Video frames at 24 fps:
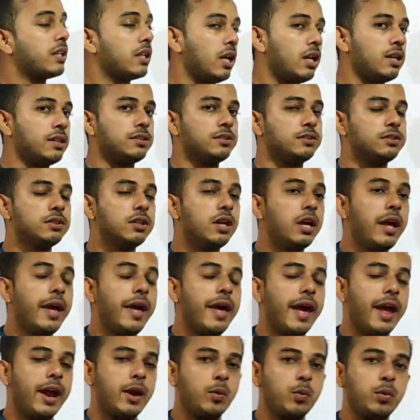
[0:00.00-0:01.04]
girls.
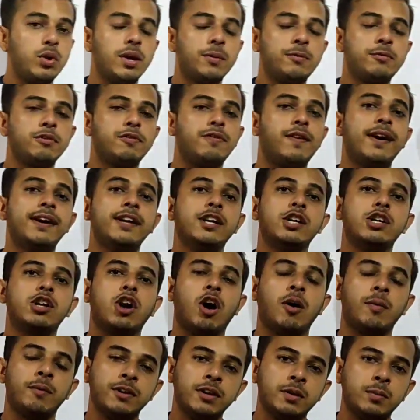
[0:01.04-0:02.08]
And we have to find out
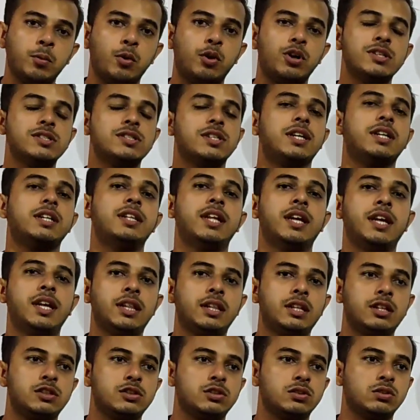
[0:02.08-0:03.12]
how many boys are there in
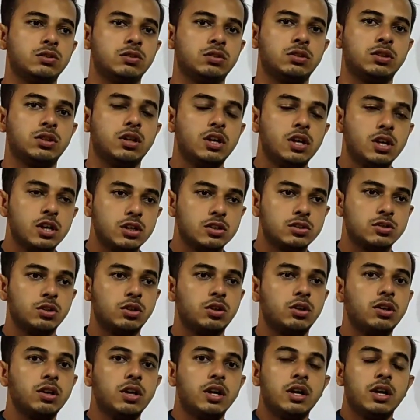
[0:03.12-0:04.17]
that school.
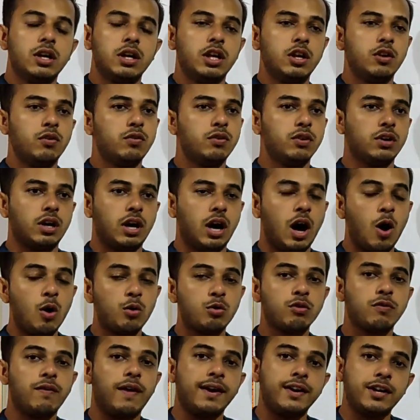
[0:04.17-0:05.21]
So, if how
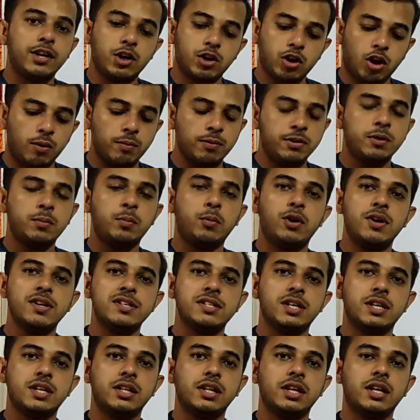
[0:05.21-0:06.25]
to find out how many boys
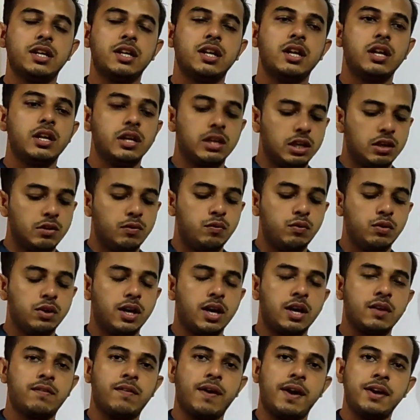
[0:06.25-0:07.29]
are there? If we
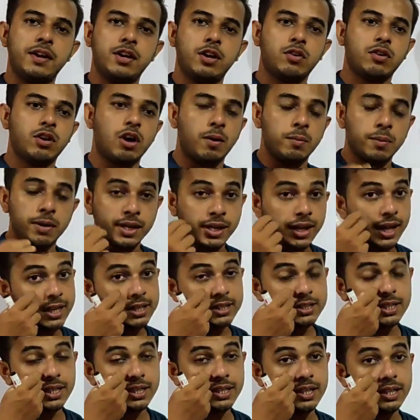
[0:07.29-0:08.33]
can find out how many
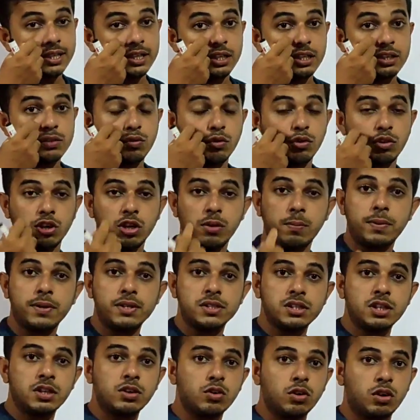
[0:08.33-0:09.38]
girls are there, that is
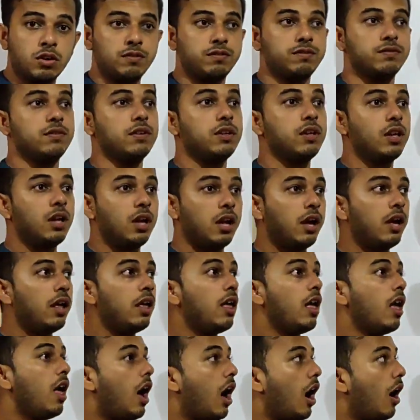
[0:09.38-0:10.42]
40% of.
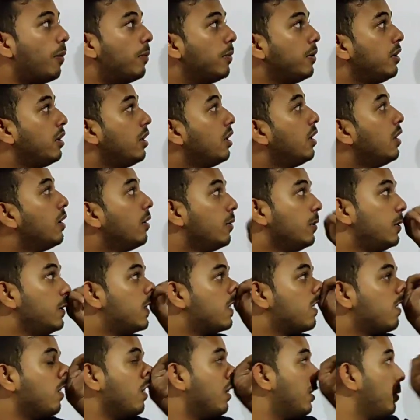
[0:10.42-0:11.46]
How many?
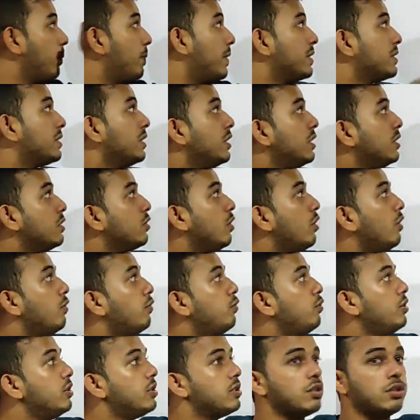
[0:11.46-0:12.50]
This 40% is of
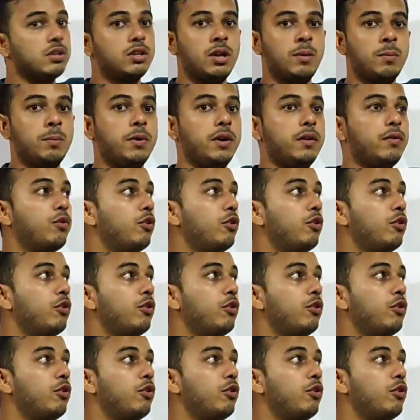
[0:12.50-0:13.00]
which number?